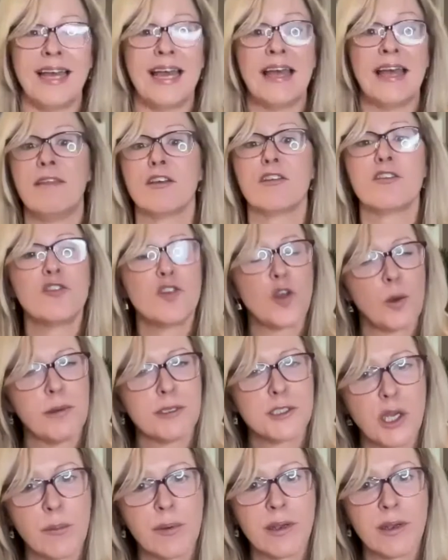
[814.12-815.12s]
There's so and,
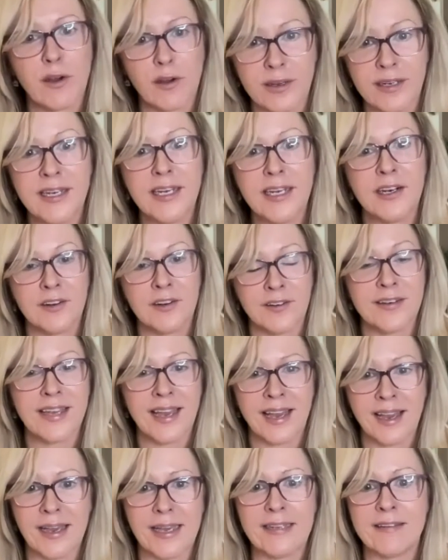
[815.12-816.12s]
much going on here. Yeah,
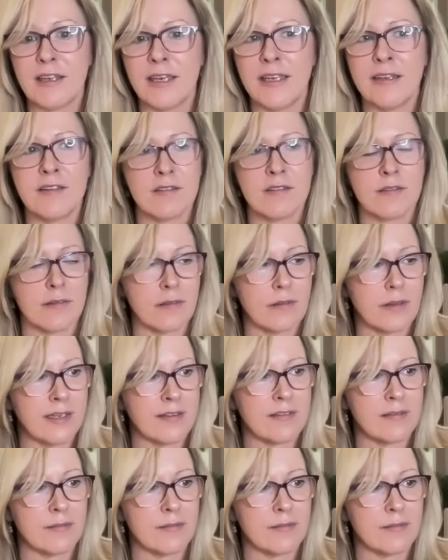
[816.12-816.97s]
it's it's it's.